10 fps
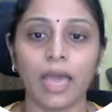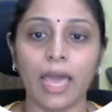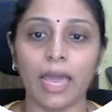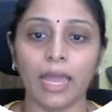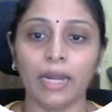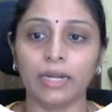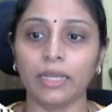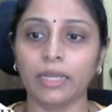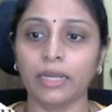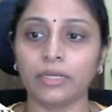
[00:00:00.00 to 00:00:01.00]
and
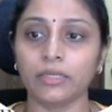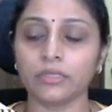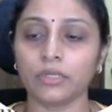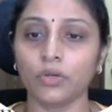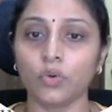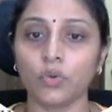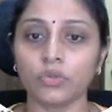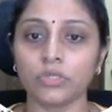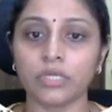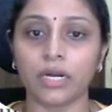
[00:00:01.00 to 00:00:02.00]
it is
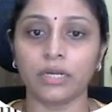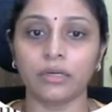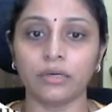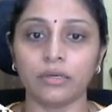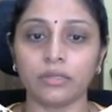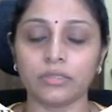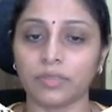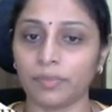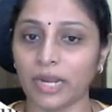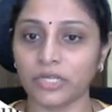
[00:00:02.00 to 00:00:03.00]
closed under
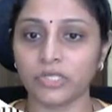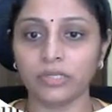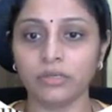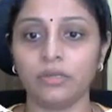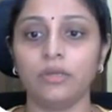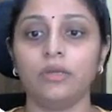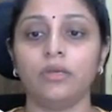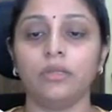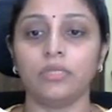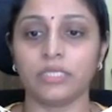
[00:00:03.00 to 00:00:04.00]
subtraction,
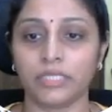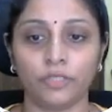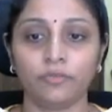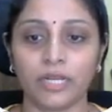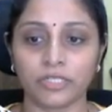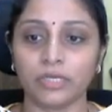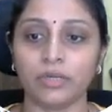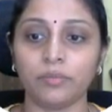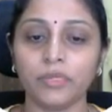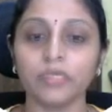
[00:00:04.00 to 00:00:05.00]
the set of rational
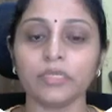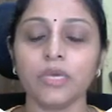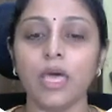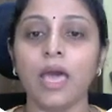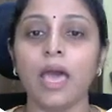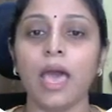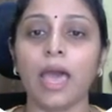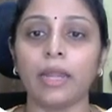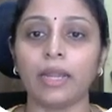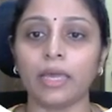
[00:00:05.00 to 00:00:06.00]
numbers,
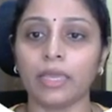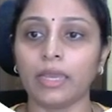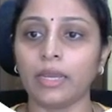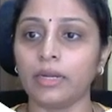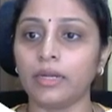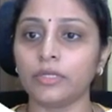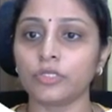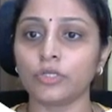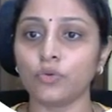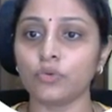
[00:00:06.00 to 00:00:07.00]
and again it is
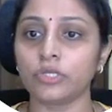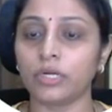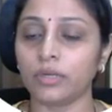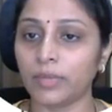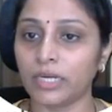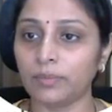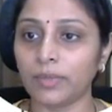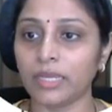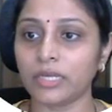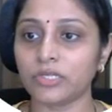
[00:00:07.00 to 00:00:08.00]
closed under
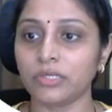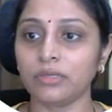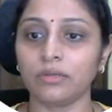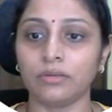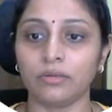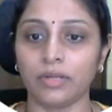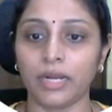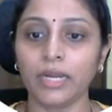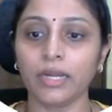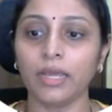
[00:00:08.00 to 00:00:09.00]
multiplication,
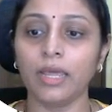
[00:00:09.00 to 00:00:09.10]
right?